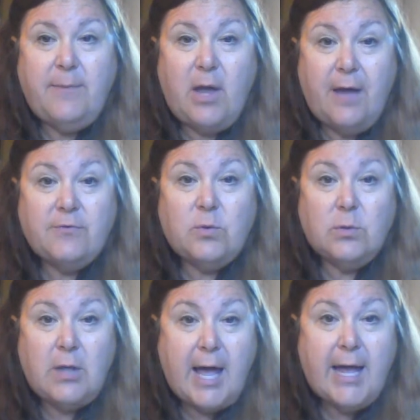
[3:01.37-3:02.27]
you have to
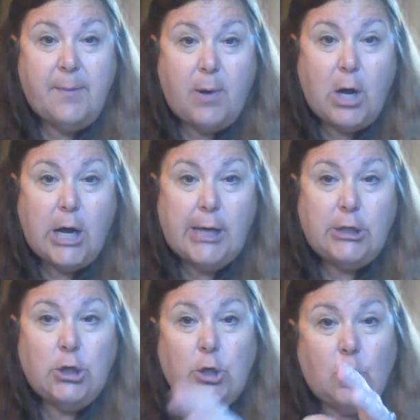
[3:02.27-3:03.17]
rely
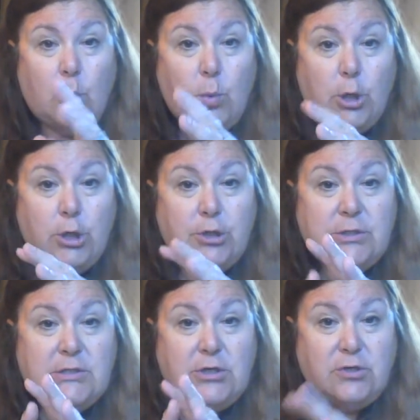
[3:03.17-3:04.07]
upon your
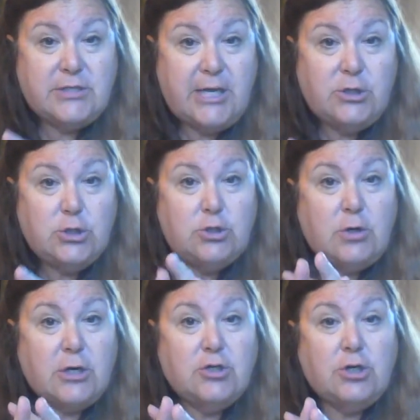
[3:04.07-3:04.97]
words, your sentence
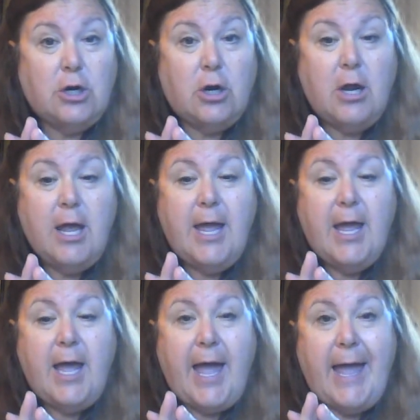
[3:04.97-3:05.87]
structure,
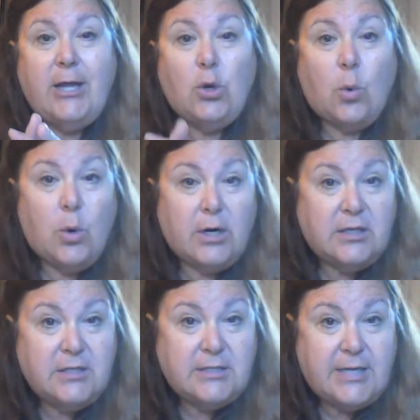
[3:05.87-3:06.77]
and your
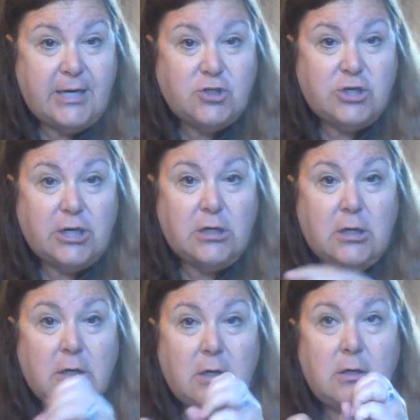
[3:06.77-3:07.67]
organization
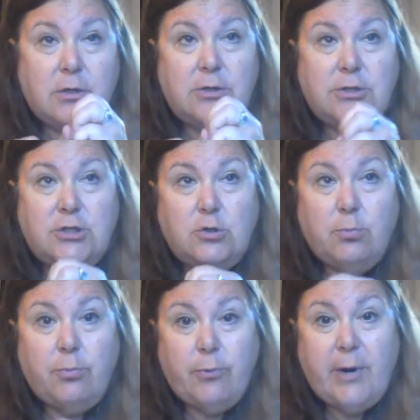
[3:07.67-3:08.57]
to
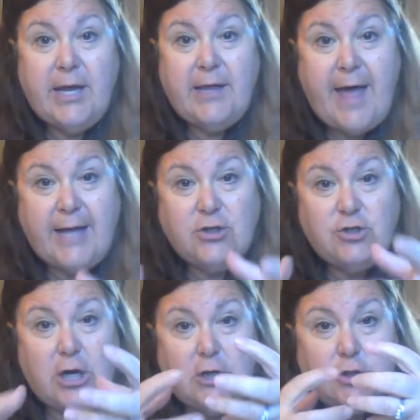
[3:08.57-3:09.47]
bring that
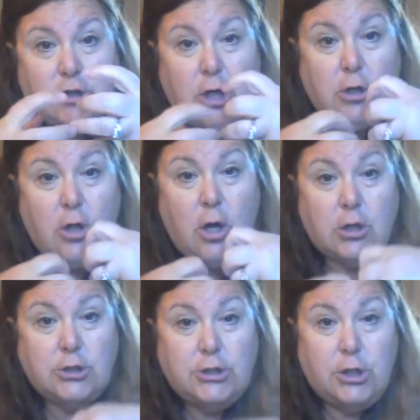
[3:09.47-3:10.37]
judge
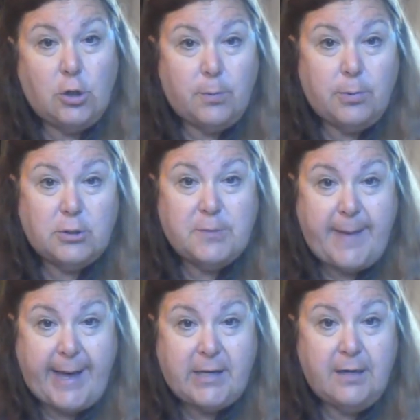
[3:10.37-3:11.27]
along to your
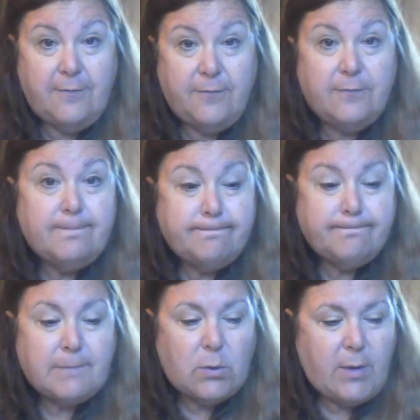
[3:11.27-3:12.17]
perspective.
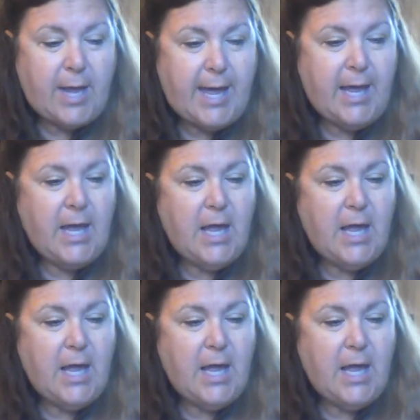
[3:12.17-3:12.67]
Okay?